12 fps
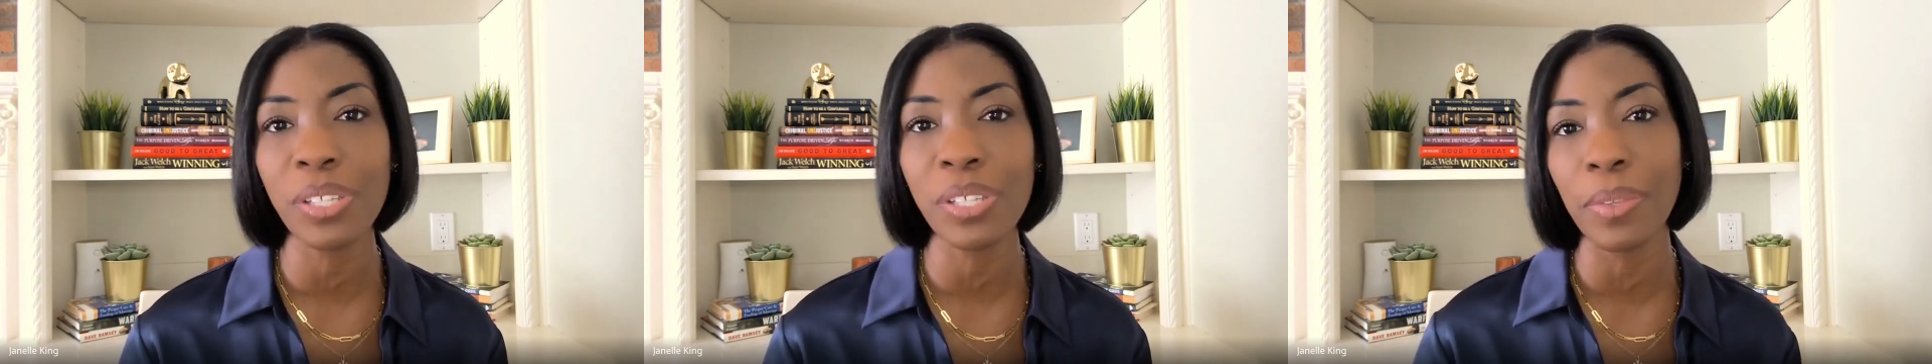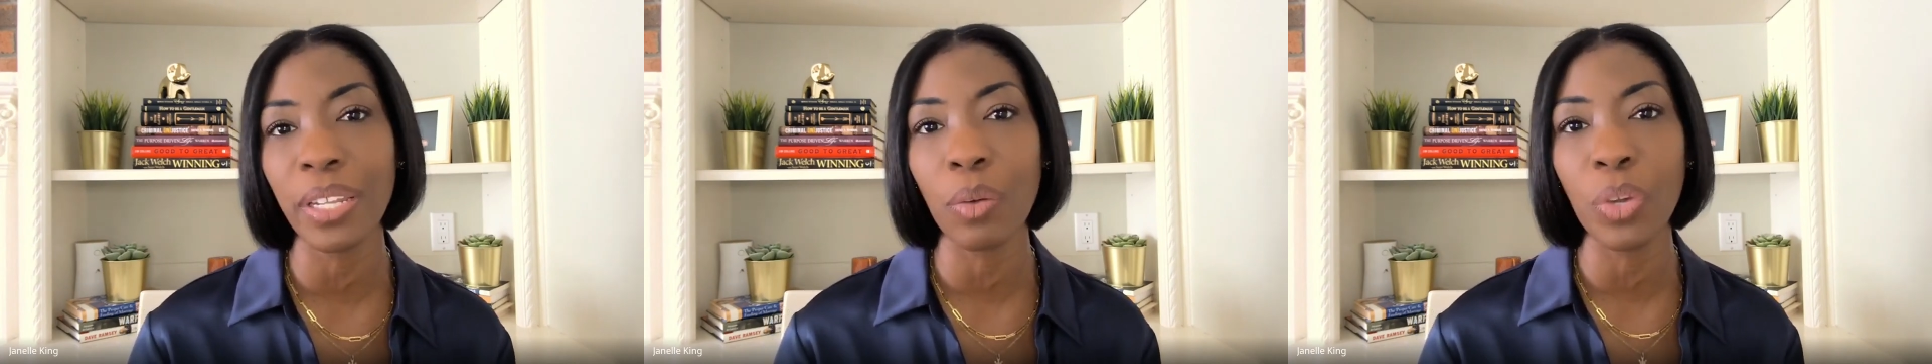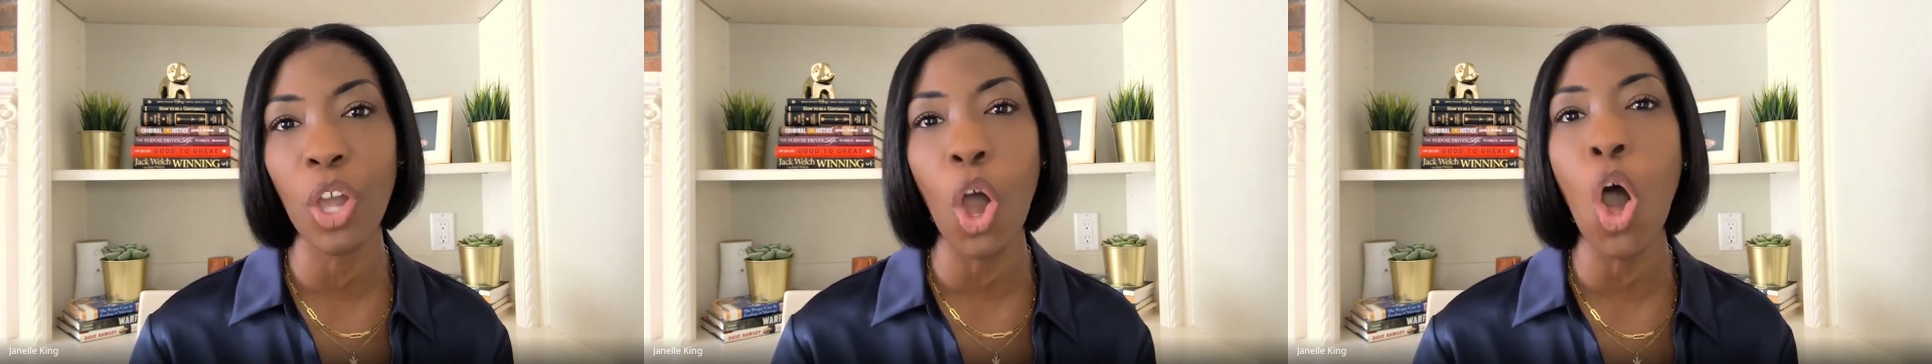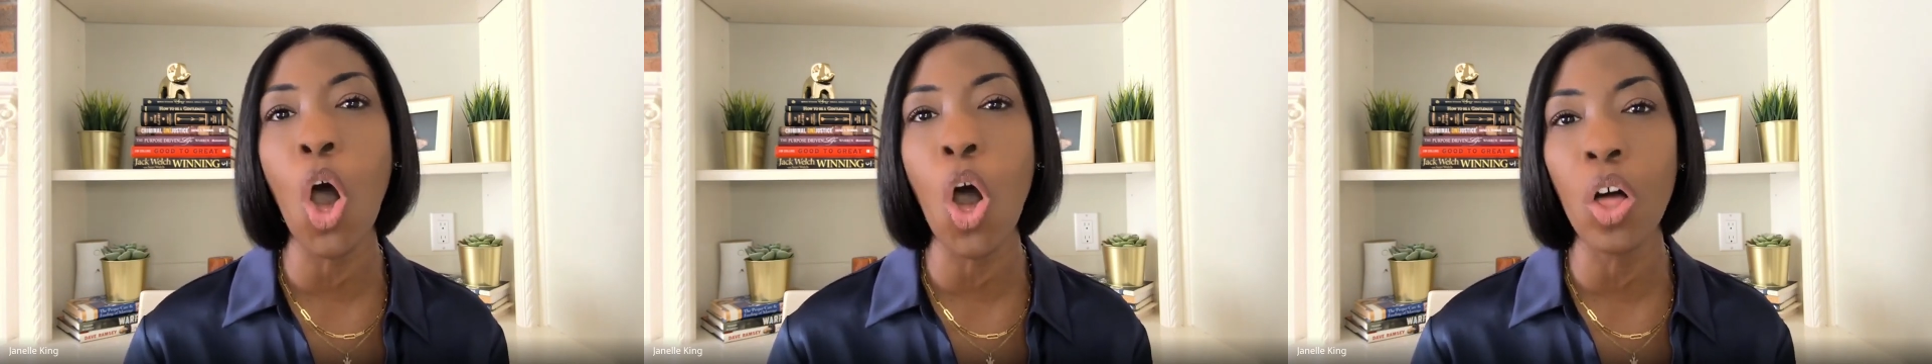is something that we
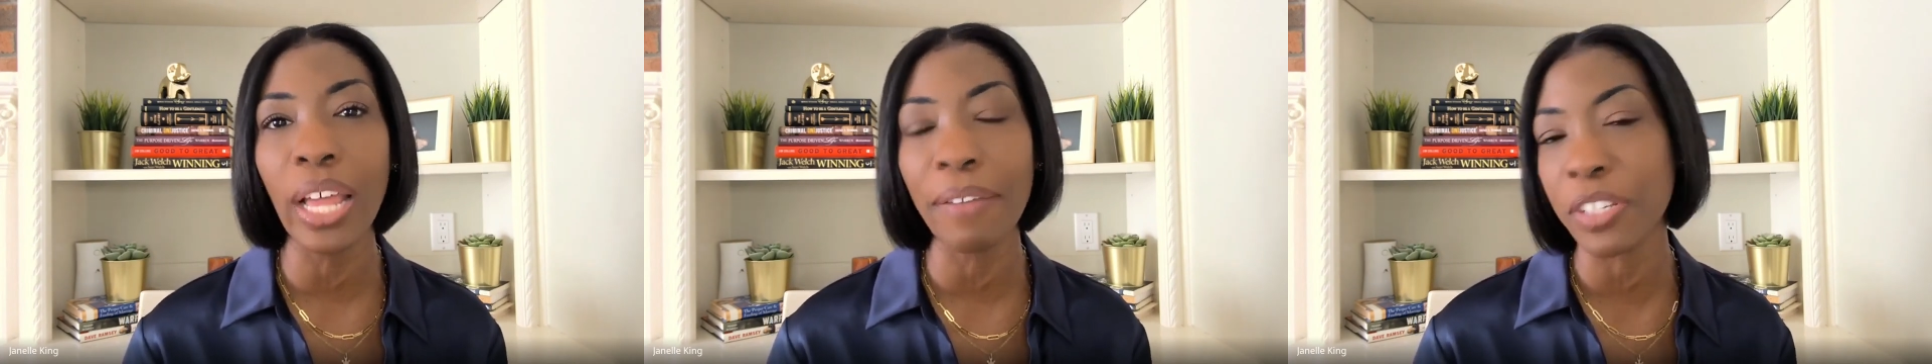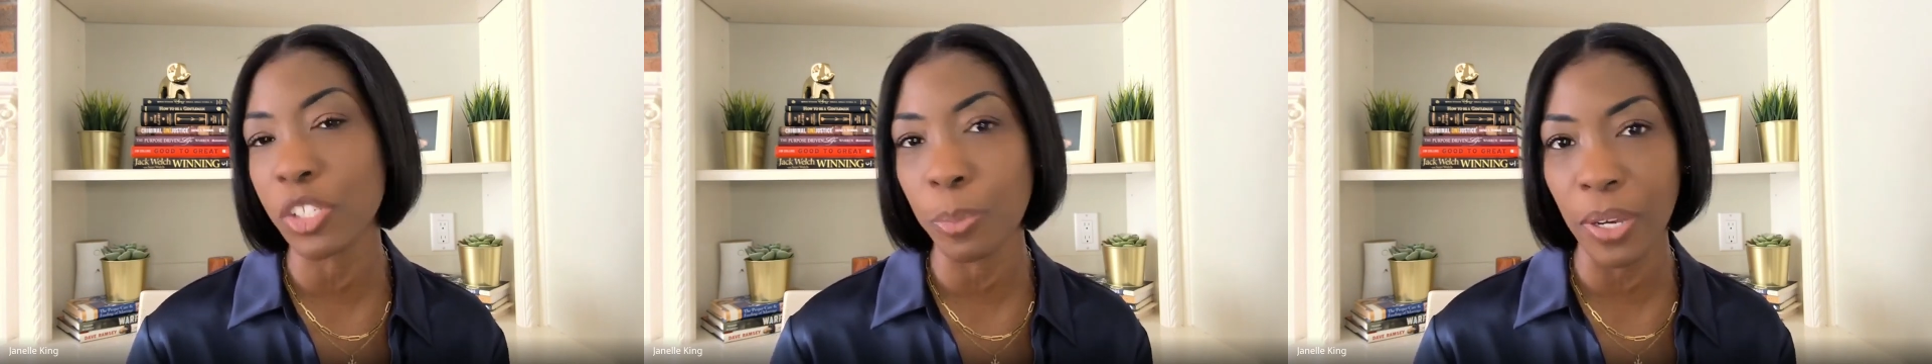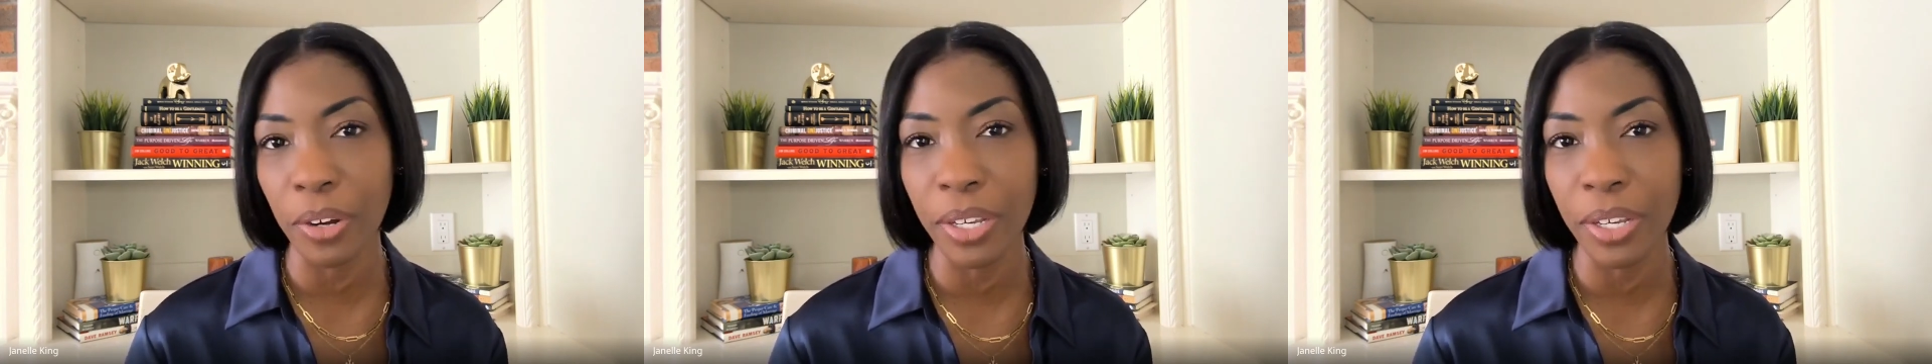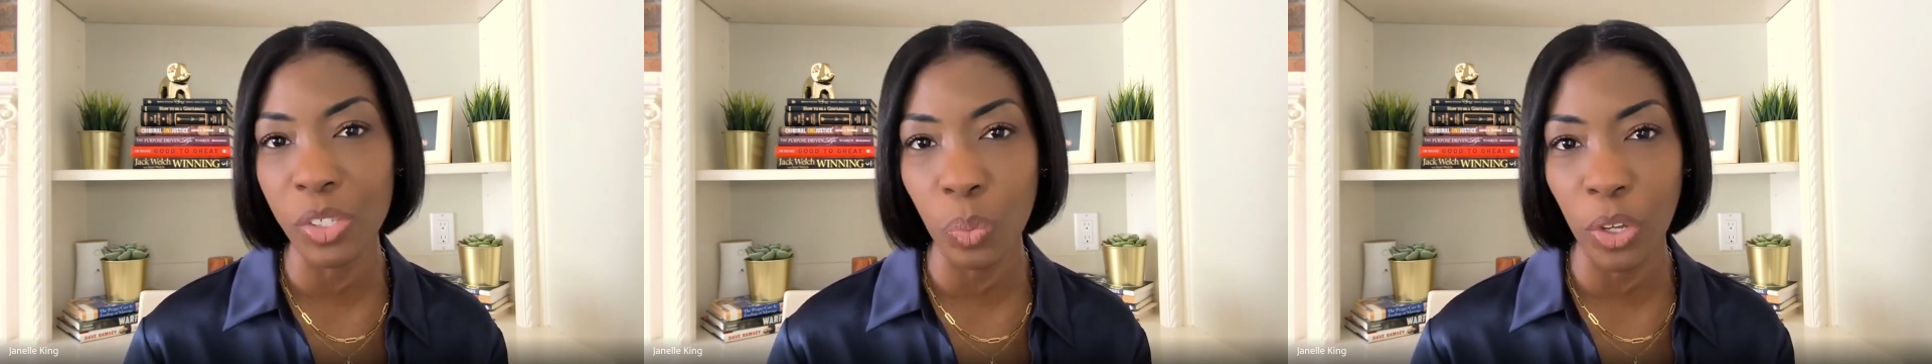all have
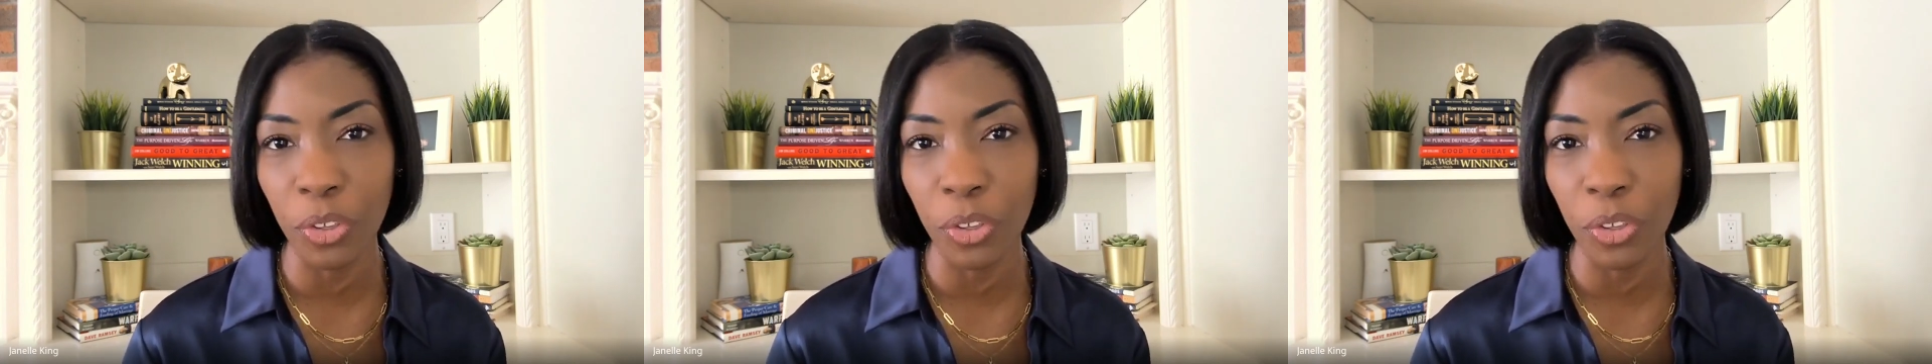experienced,